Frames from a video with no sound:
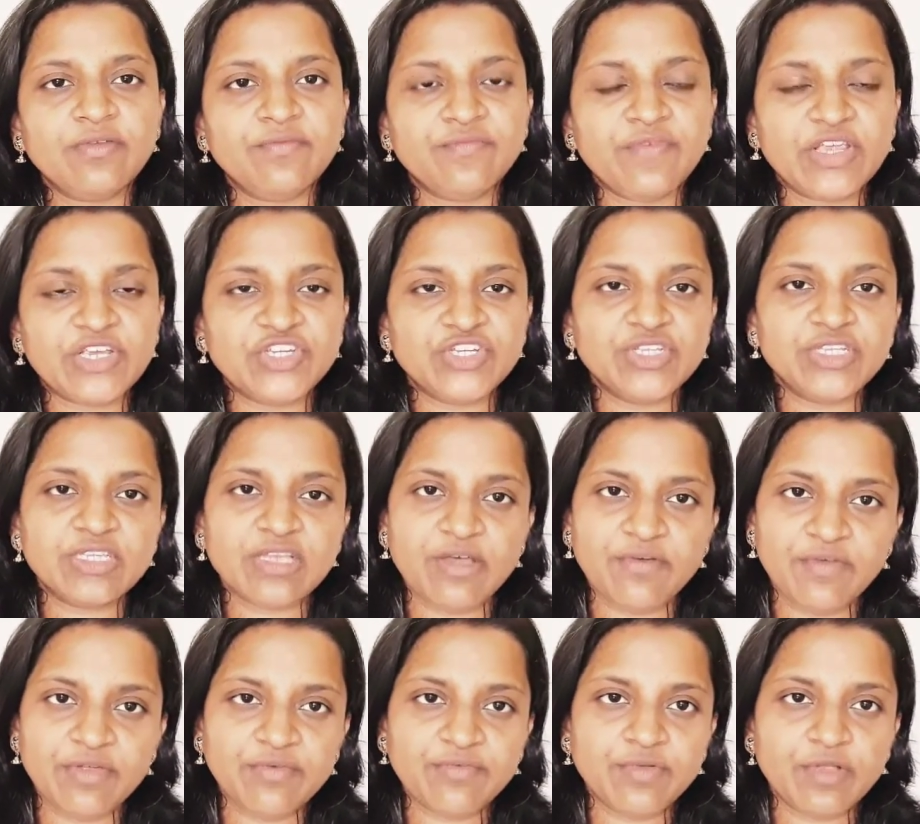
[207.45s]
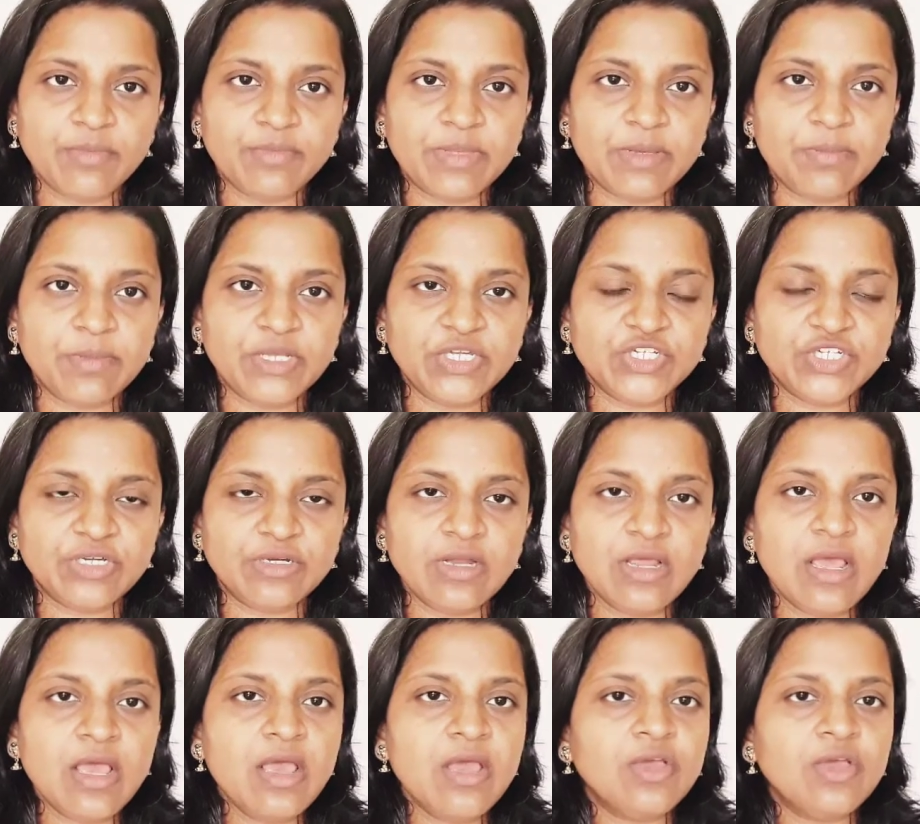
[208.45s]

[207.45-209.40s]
infections away from the patient.